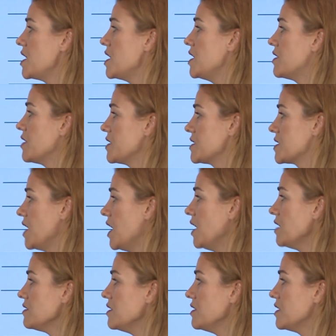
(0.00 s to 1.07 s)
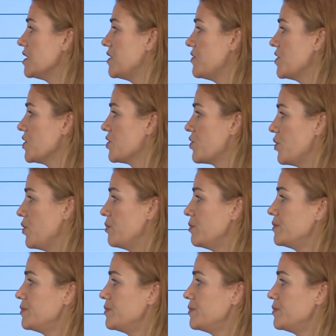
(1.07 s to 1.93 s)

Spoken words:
It has got a living room.